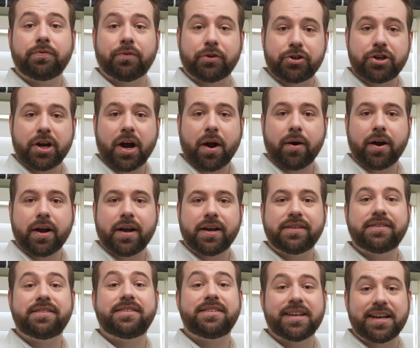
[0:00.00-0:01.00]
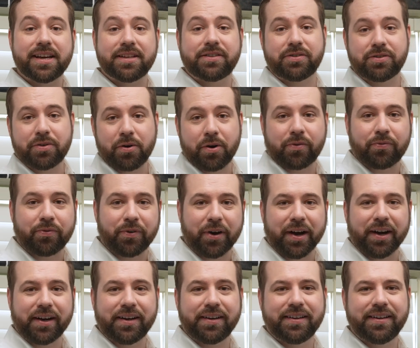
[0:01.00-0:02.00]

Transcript: for shower heads to get certified.